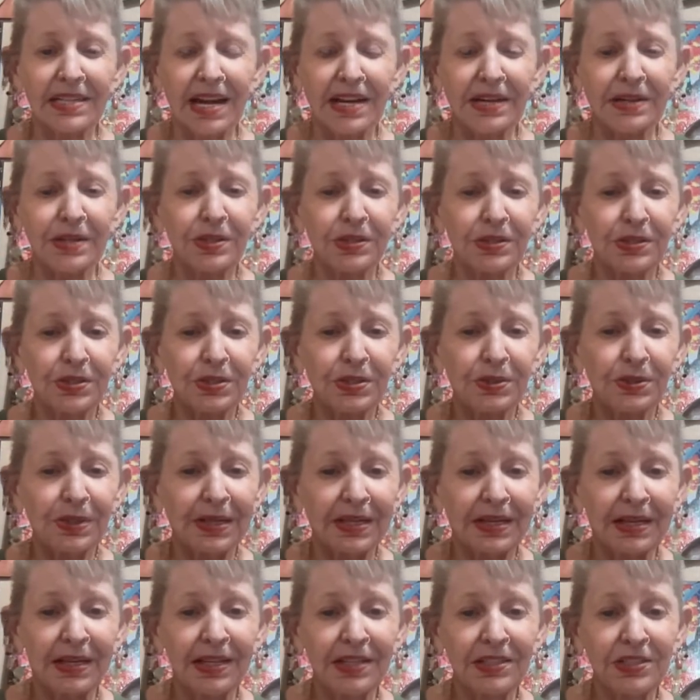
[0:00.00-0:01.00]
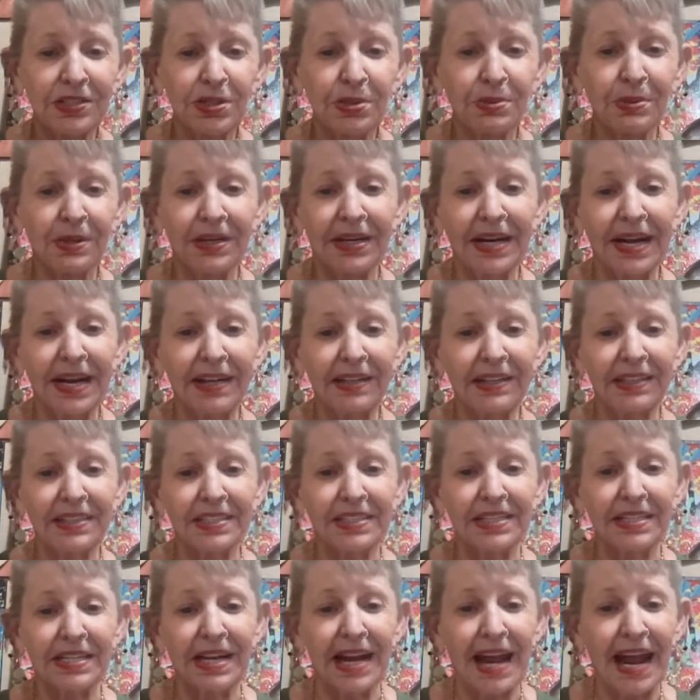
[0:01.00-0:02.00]
I could do it into a
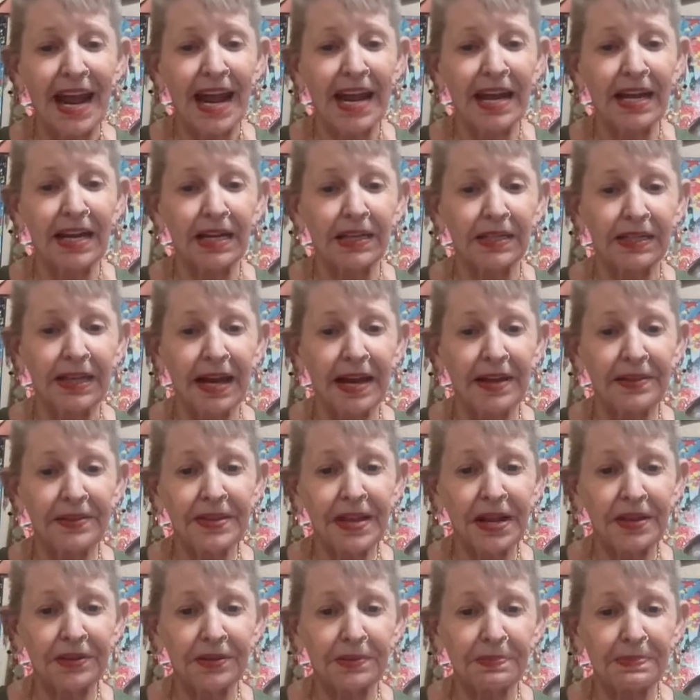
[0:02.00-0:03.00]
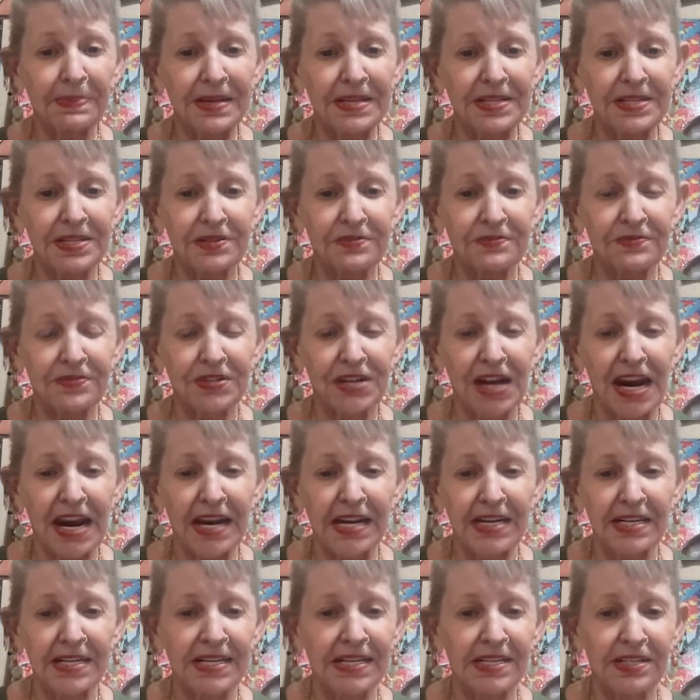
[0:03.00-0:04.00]
necklace and hang a, another piece of
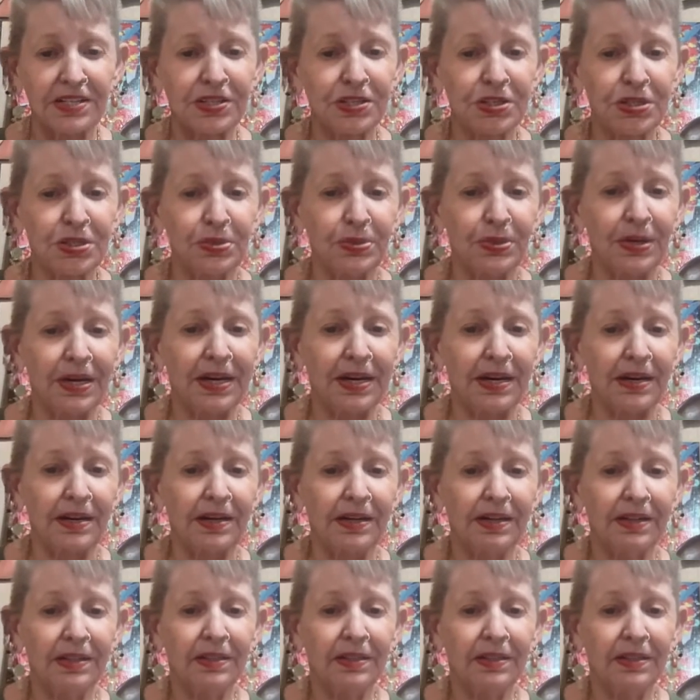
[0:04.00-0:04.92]
jade into here.